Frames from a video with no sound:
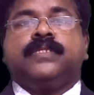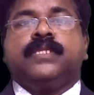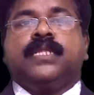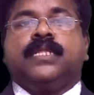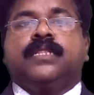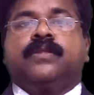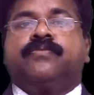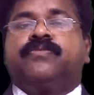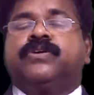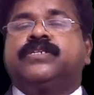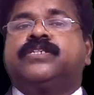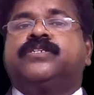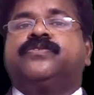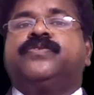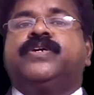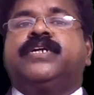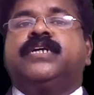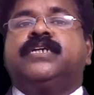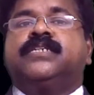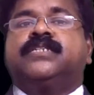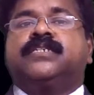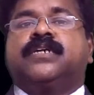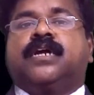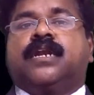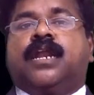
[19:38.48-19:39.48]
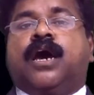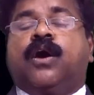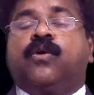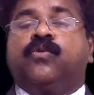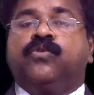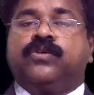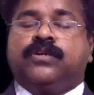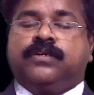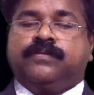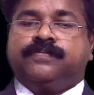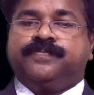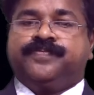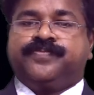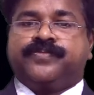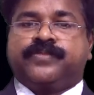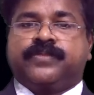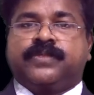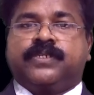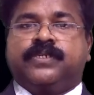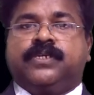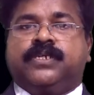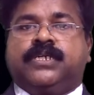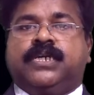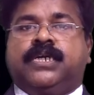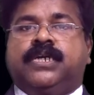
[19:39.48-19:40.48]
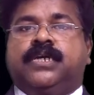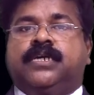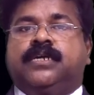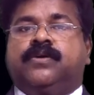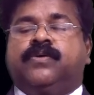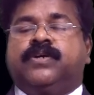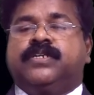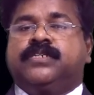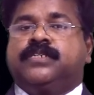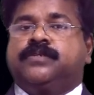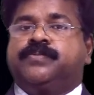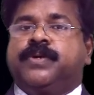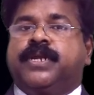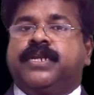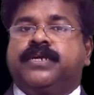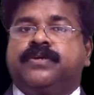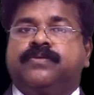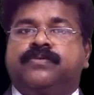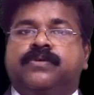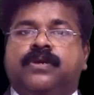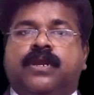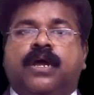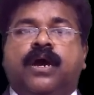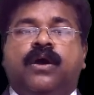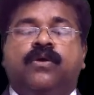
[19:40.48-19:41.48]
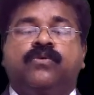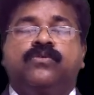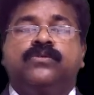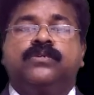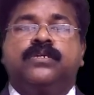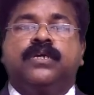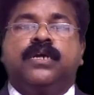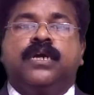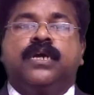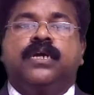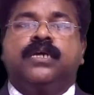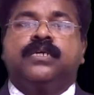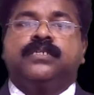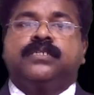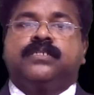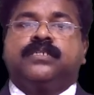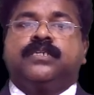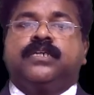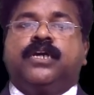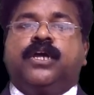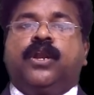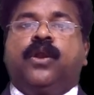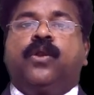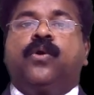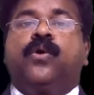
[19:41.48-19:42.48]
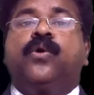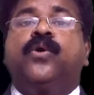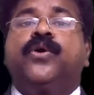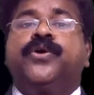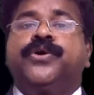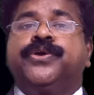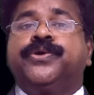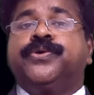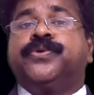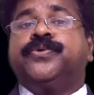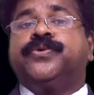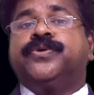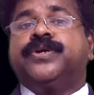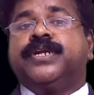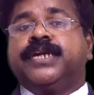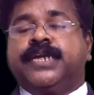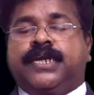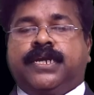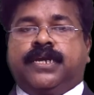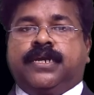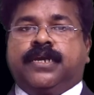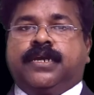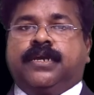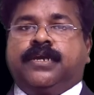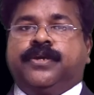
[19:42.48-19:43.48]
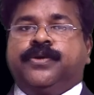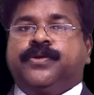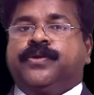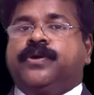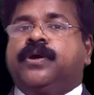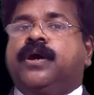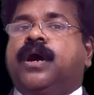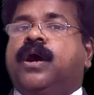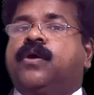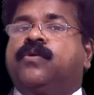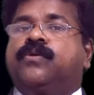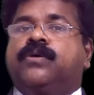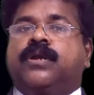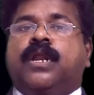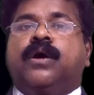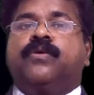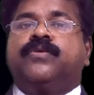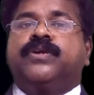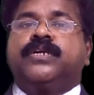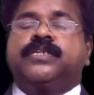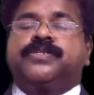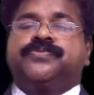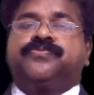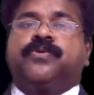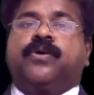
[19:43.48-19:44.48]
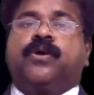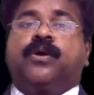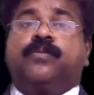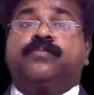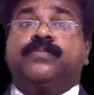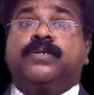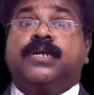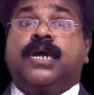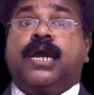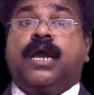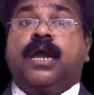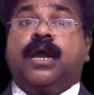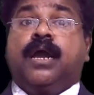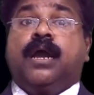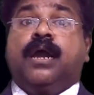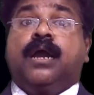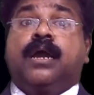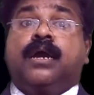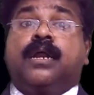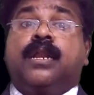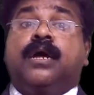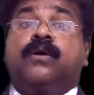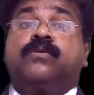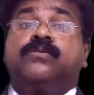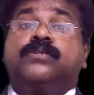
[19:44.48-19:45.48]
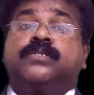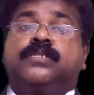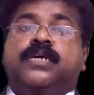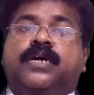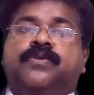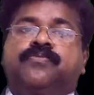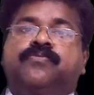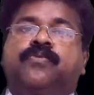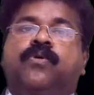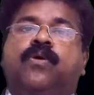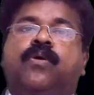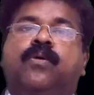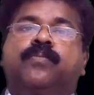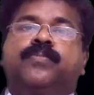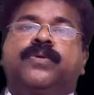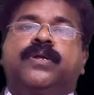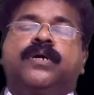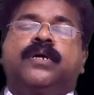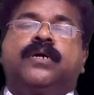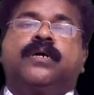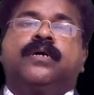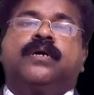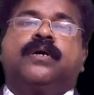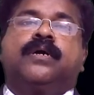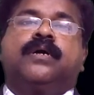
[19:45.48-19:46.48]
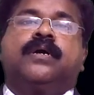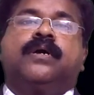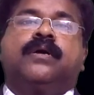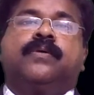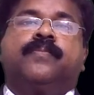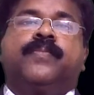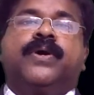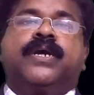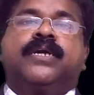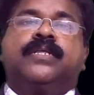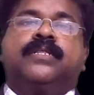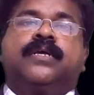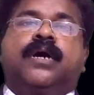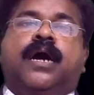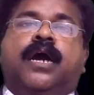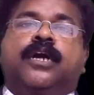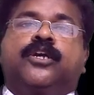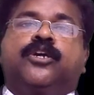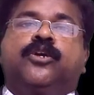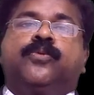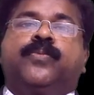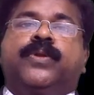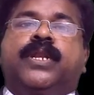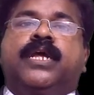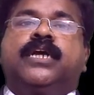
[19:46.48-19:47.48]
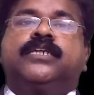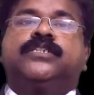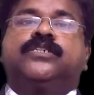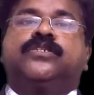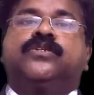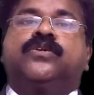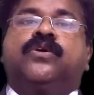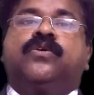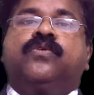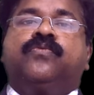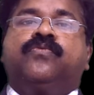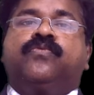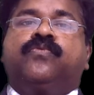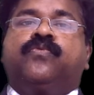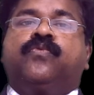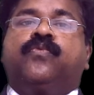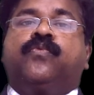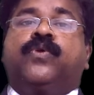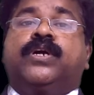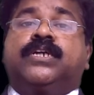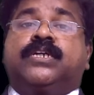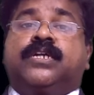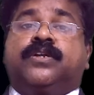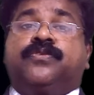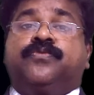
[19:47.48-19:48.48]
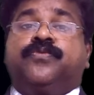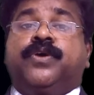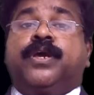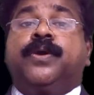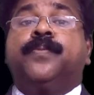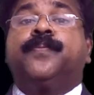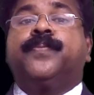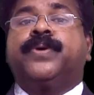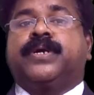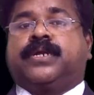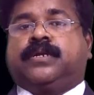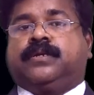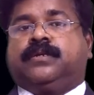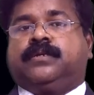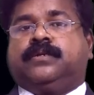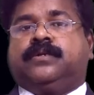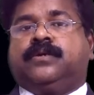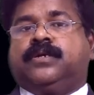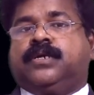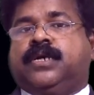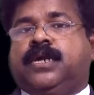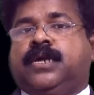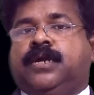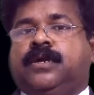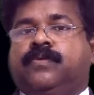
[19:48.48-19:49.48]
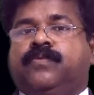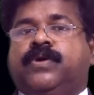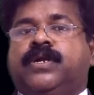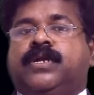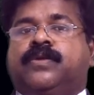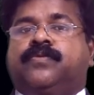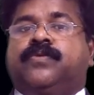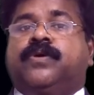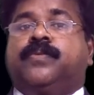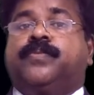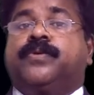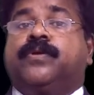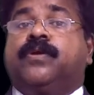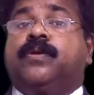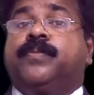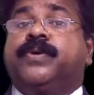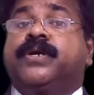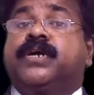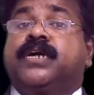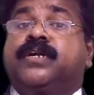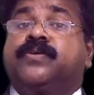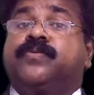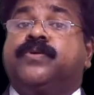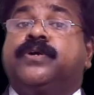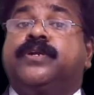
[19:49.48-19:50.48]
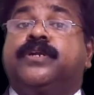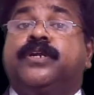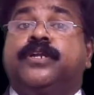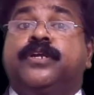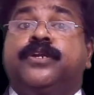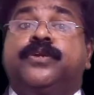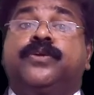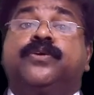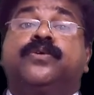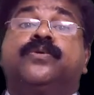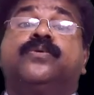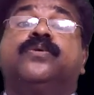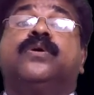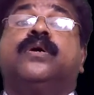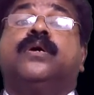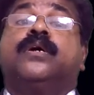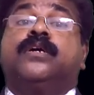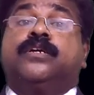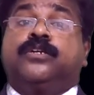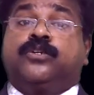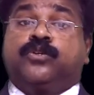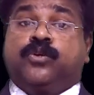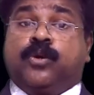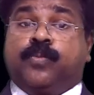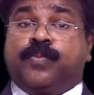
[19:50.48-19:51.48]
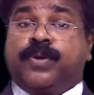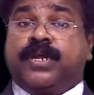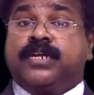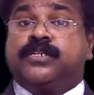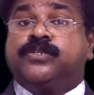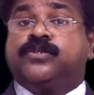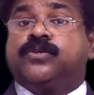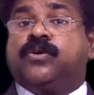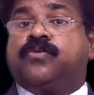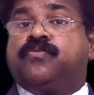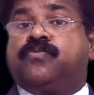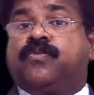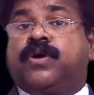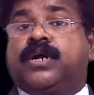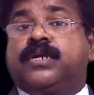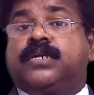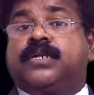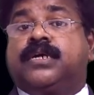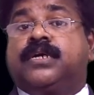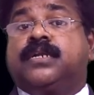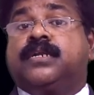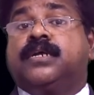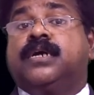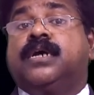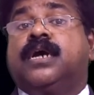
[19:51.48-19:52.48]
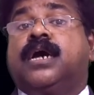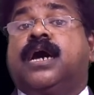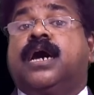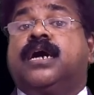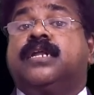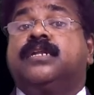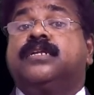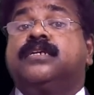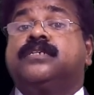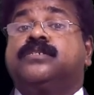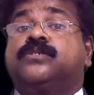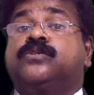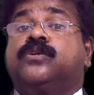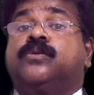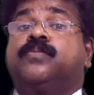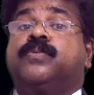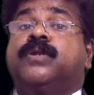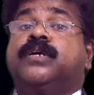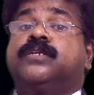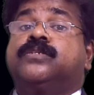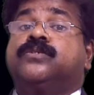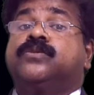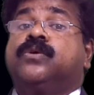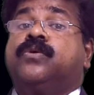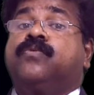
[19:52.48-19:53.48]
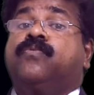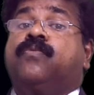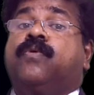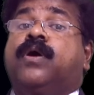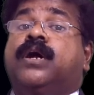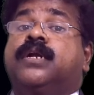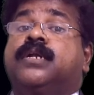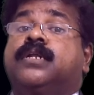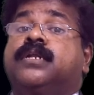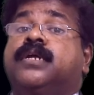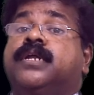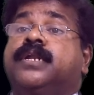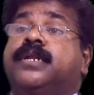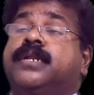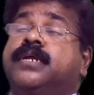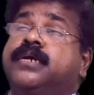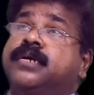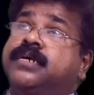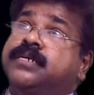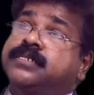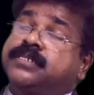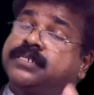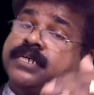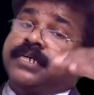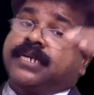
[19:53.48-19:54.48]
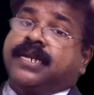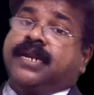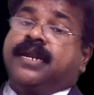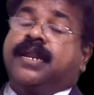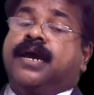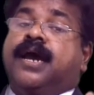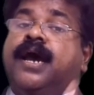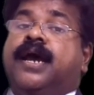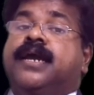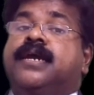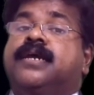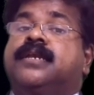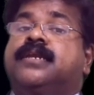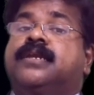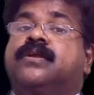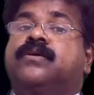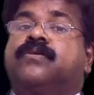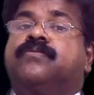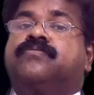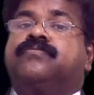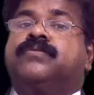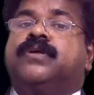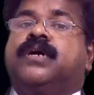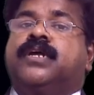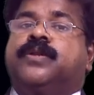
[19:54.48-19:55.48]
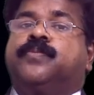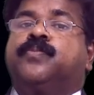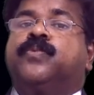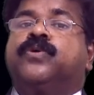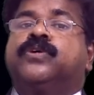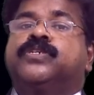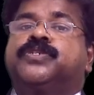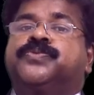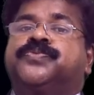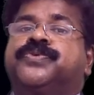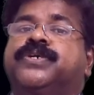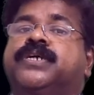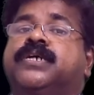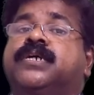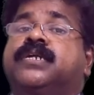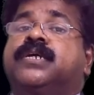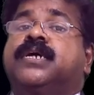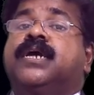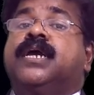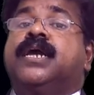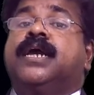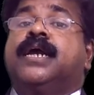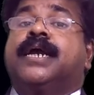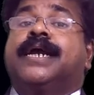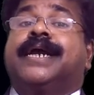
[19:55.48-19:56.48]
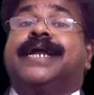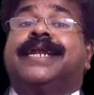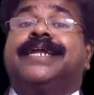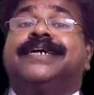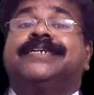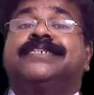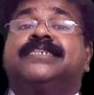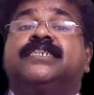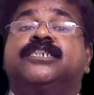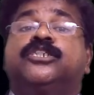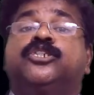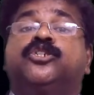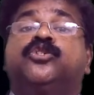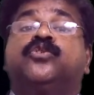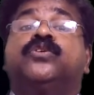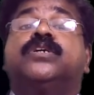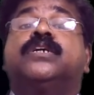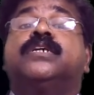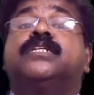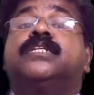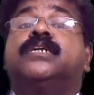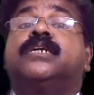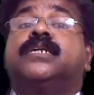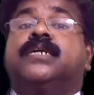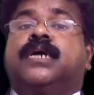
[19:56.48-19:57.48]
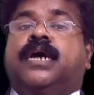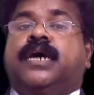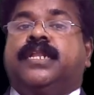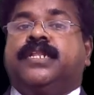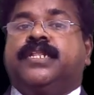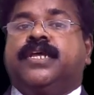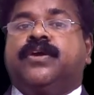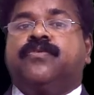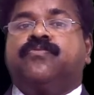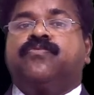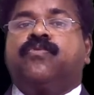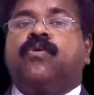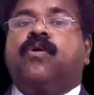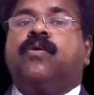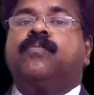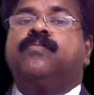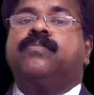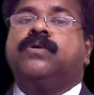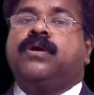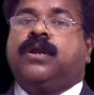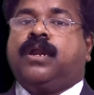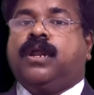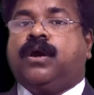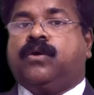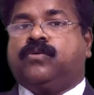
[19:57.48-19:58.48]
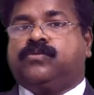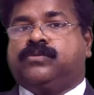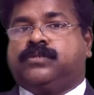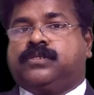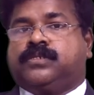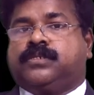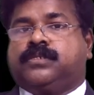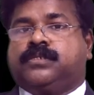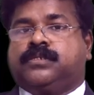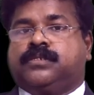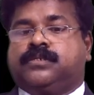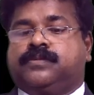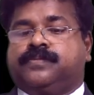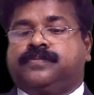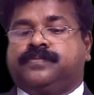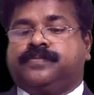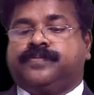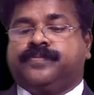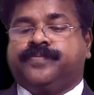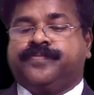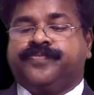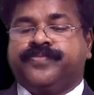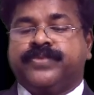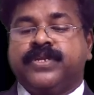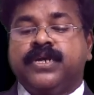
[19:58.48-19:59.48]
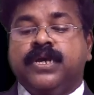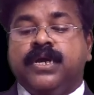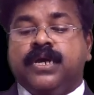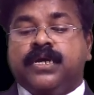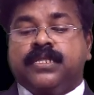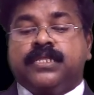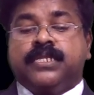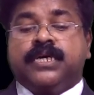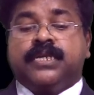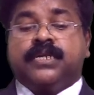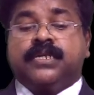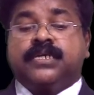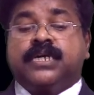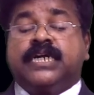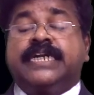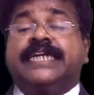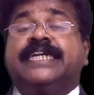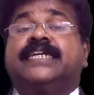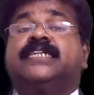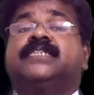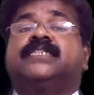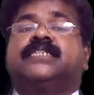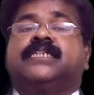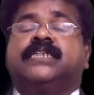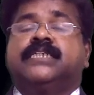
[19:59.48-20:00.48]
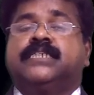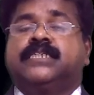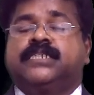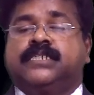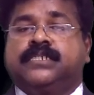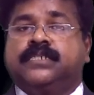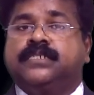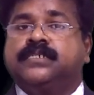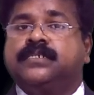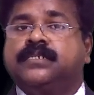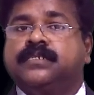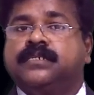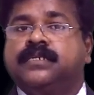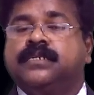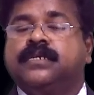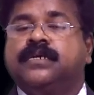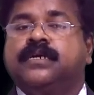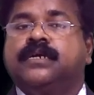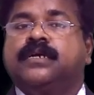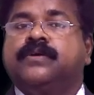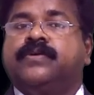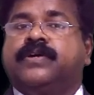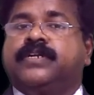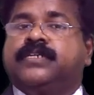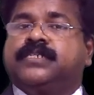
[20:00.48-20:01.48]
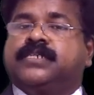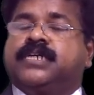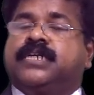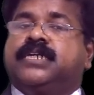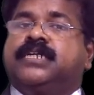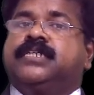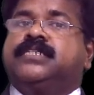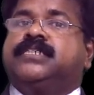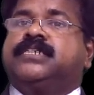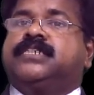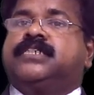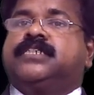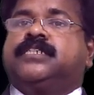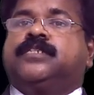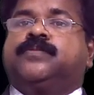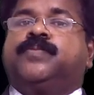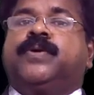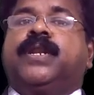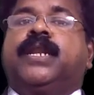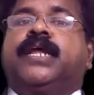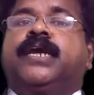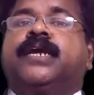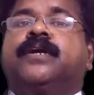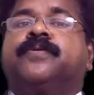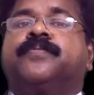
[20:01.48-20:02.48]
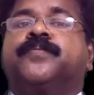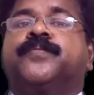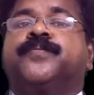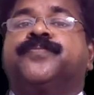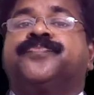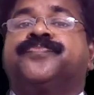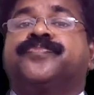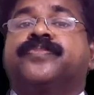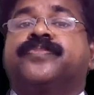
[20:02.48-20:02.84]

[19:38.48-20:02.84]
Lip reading: The first word is cloud. Okay, what is spelling of cloud? C-L-O-U-D. You know how cloud is formed? Clouds are formed by the accumulation of water vapor. Okay, water vapor will be converted into droplets of water, and these droplets of water at a certain height of the atmosphere collected together and they form clouds. Then condensation. What is condensation spelling?